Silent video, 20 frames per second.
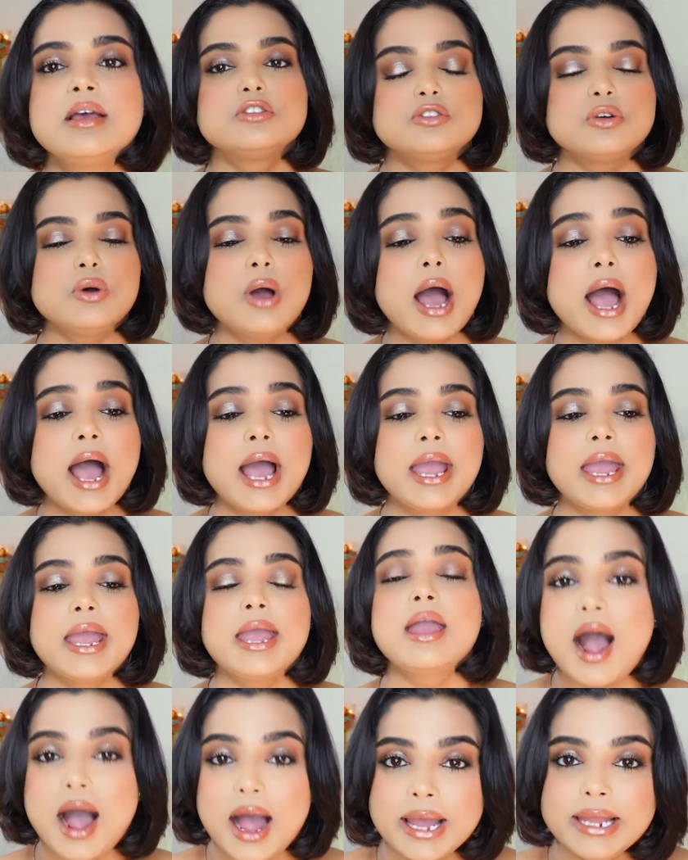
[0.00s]
So I
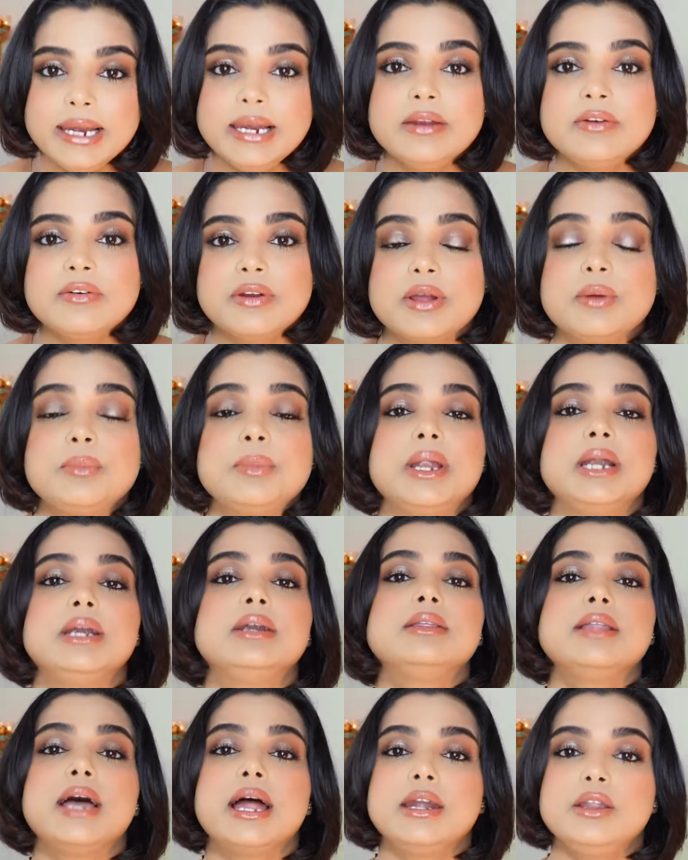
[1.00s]
highly
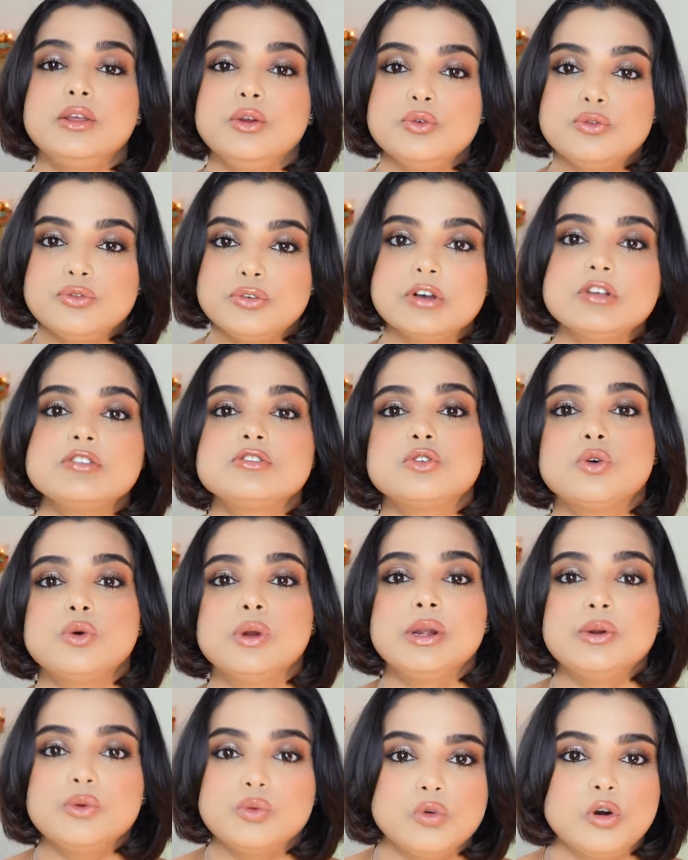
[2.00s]
recommend that you first go
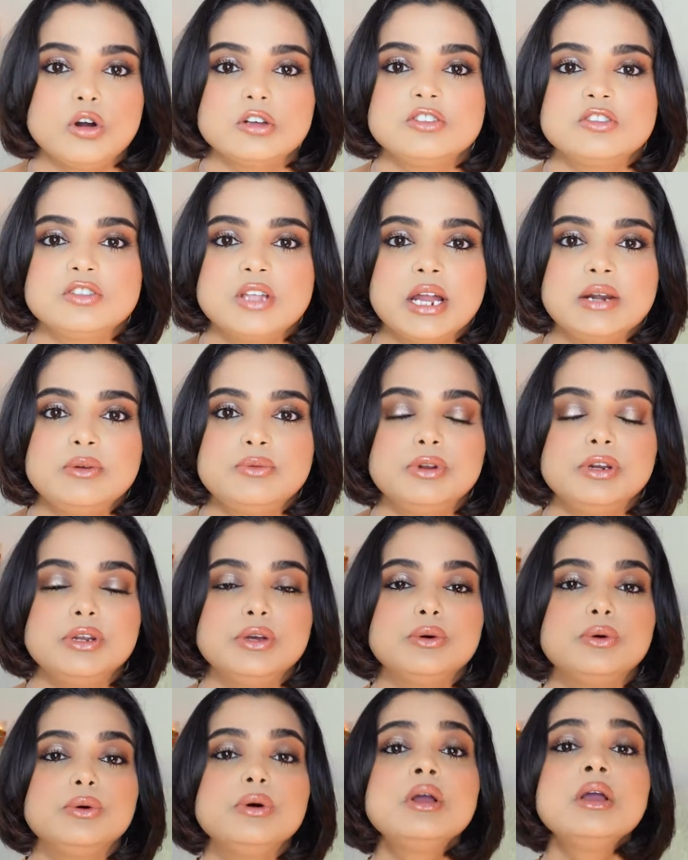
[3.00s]
and watch that
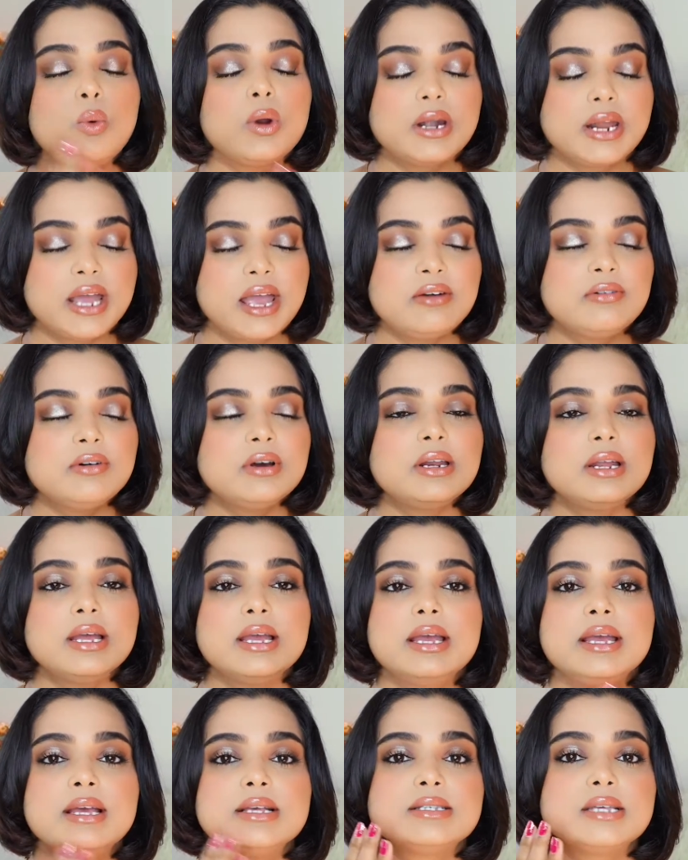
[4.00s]
video. Whatever
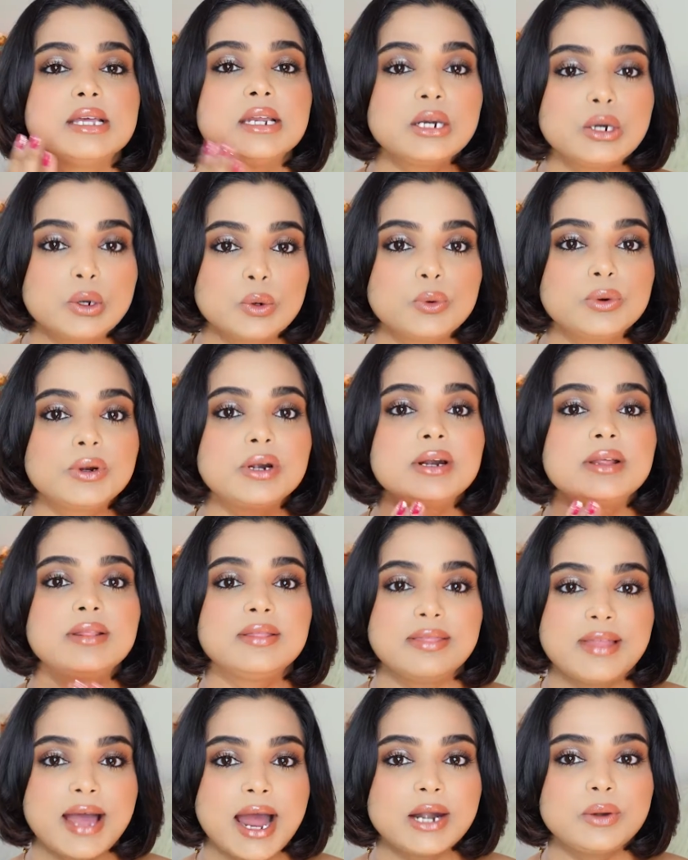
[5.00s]
is included
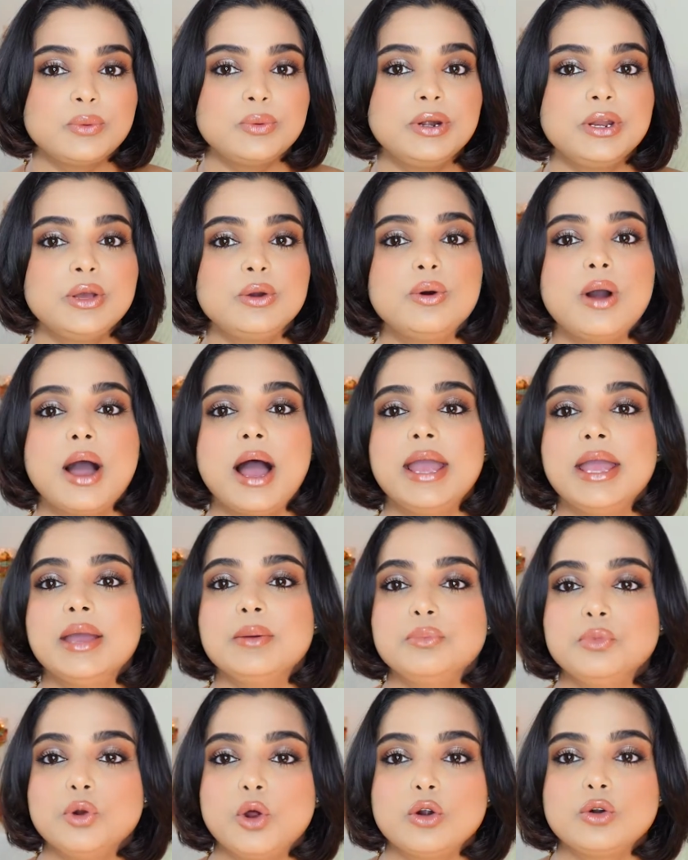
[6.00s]
in that video, I
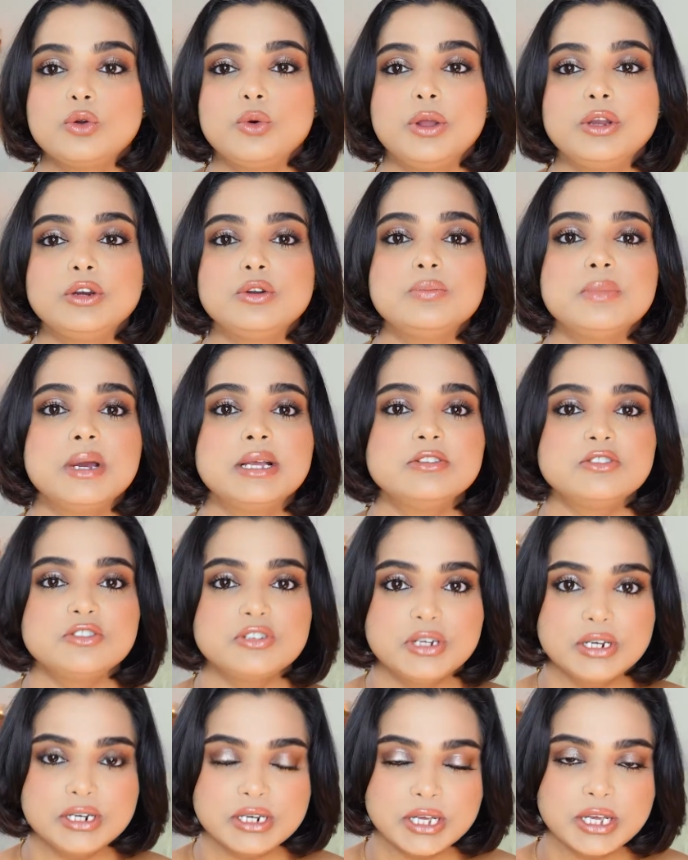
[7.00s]
am not going to
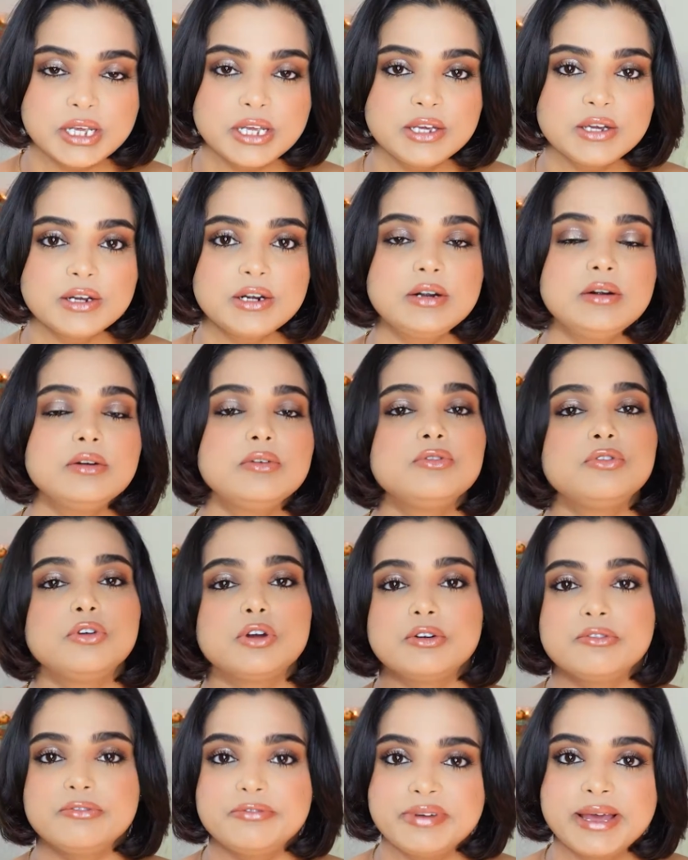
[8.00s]
mention it here
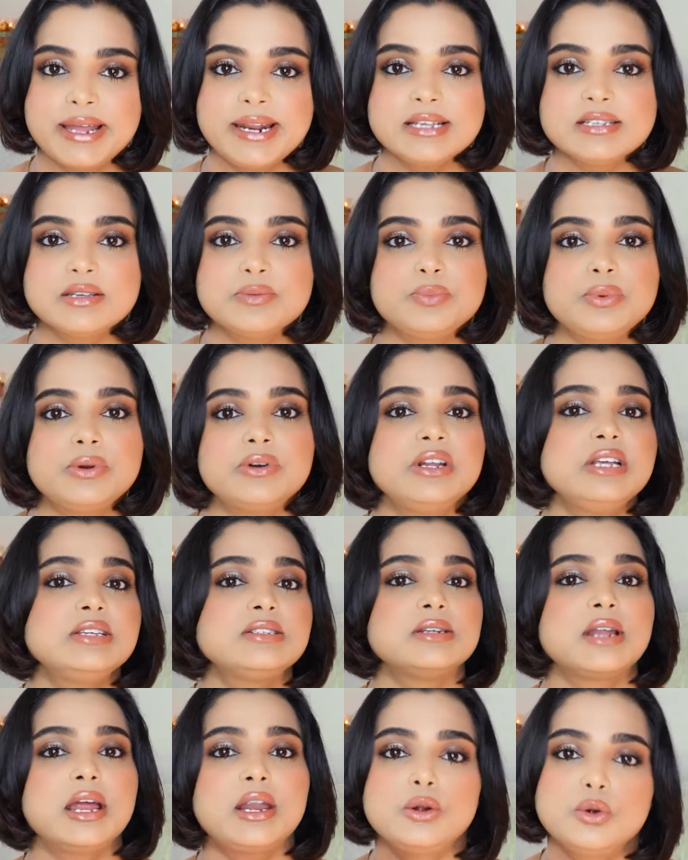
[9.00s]
for a very simple
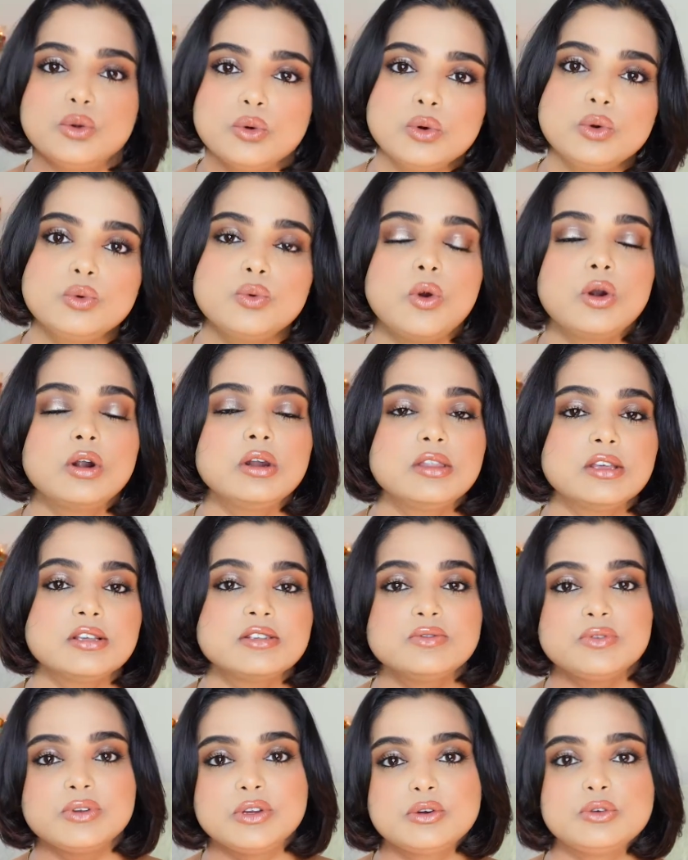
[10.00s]
reason. I don't want
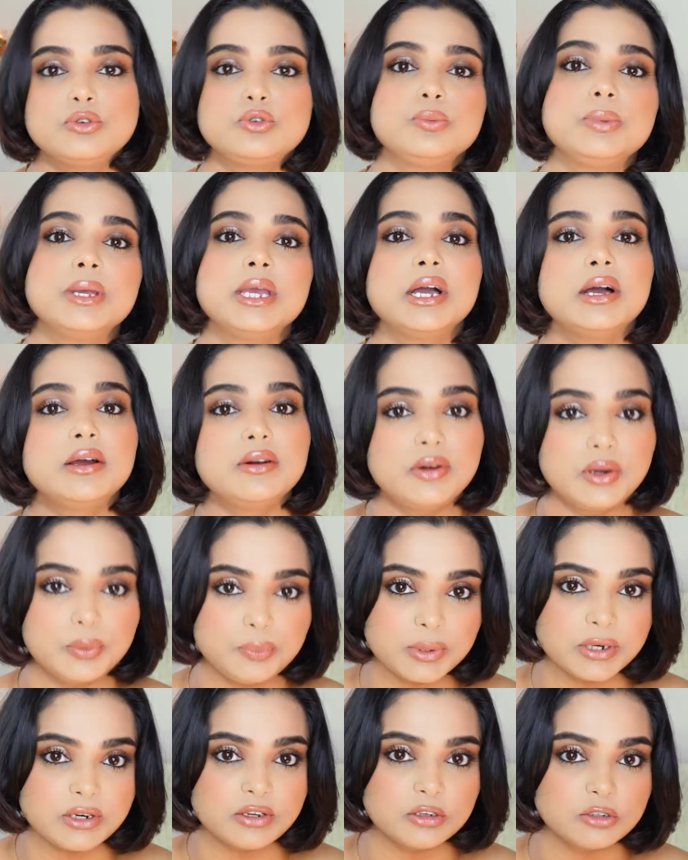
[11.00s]
this video to be a
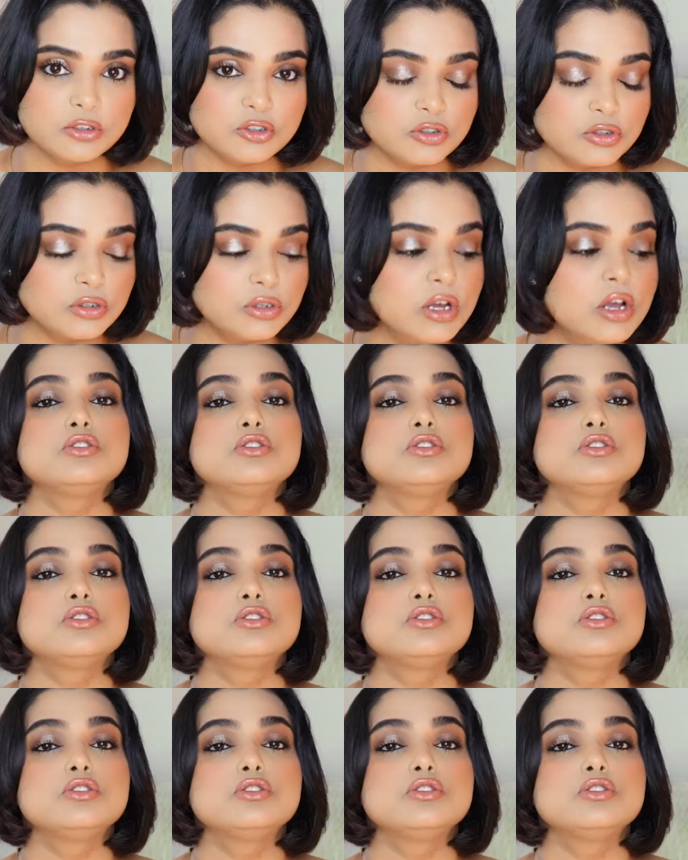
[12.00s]
repetition.